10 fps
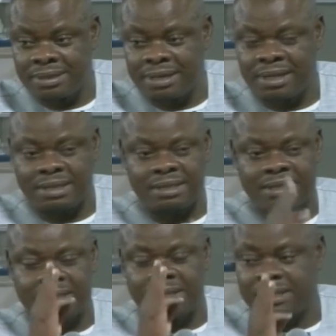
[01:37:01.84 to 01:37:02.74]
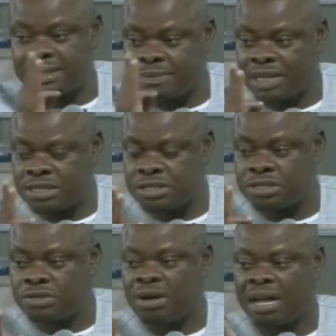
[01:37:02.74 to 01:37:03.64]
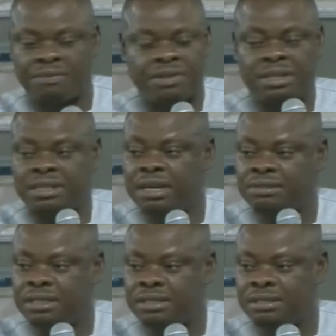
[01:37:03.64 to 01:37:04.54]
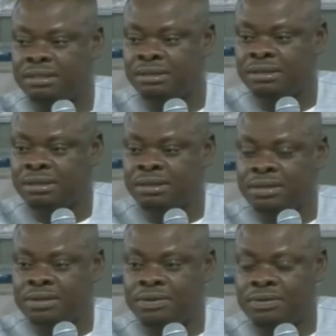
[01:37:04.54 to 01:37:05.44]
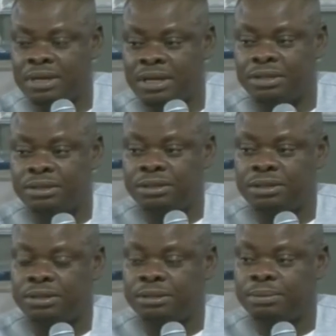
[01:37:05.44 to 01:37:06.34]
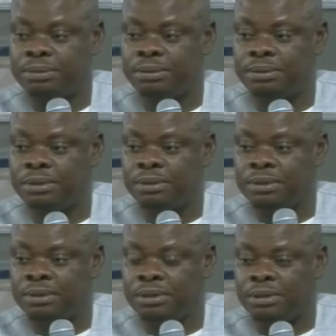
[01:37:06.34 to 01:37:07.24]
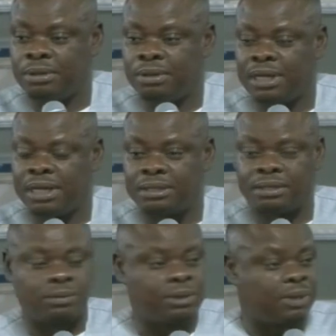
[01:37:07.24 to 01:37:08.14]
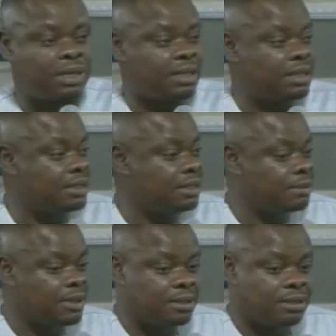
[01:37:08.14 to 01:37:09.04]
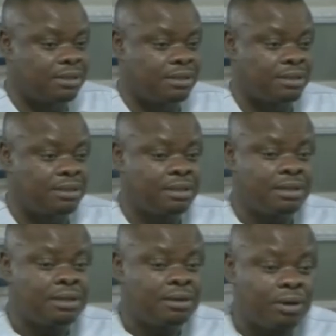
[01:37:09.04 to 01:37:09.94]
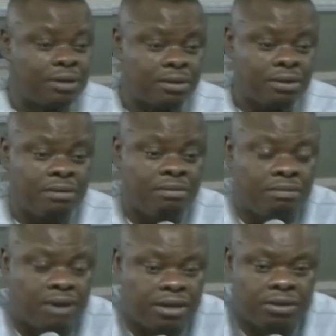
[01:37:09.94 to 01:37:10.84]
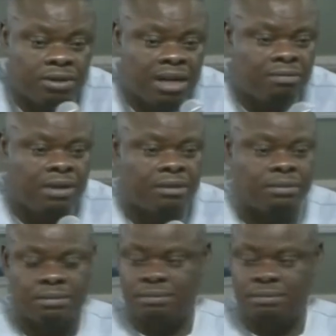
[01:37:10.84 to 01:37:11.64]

These three things he mentioned, you don't have: integrity, relationship, loyalty. Which one again did he mention? What? Value. You don't have value.